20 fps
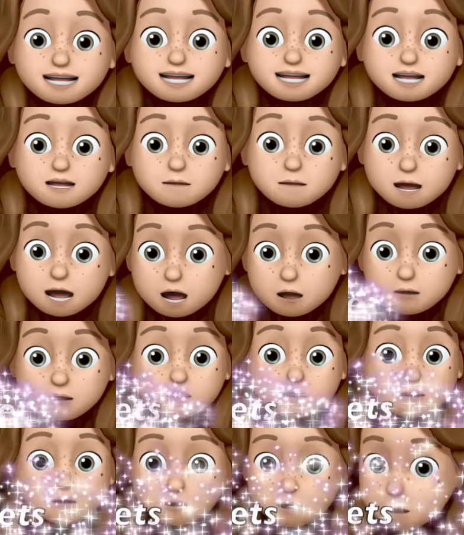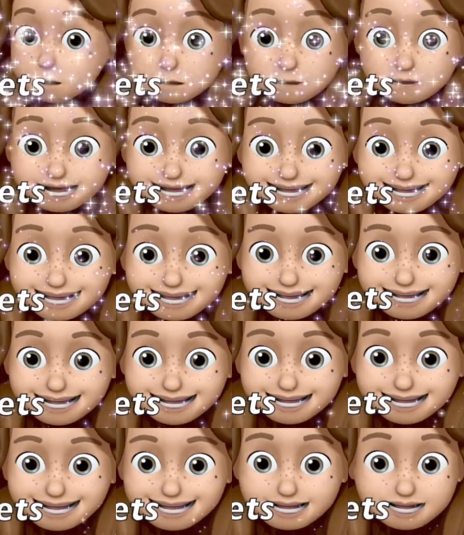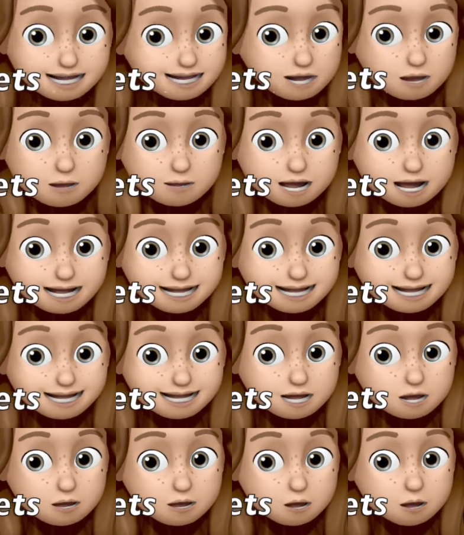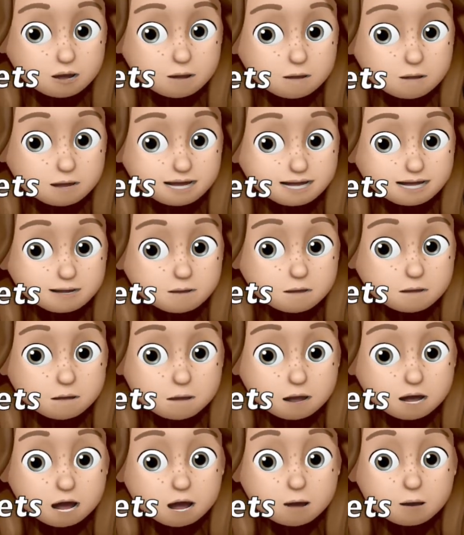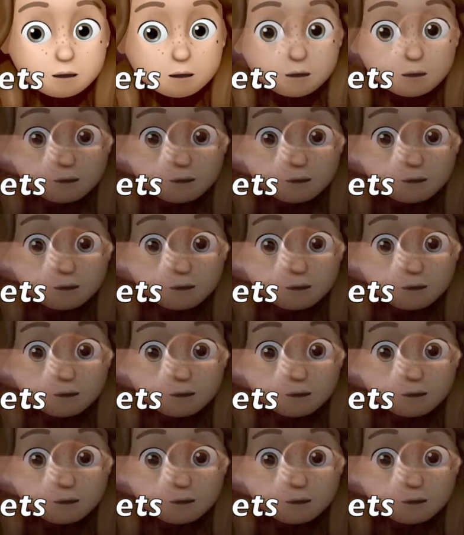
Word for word: is about trumpets. Do you like to hear a trumpet blow?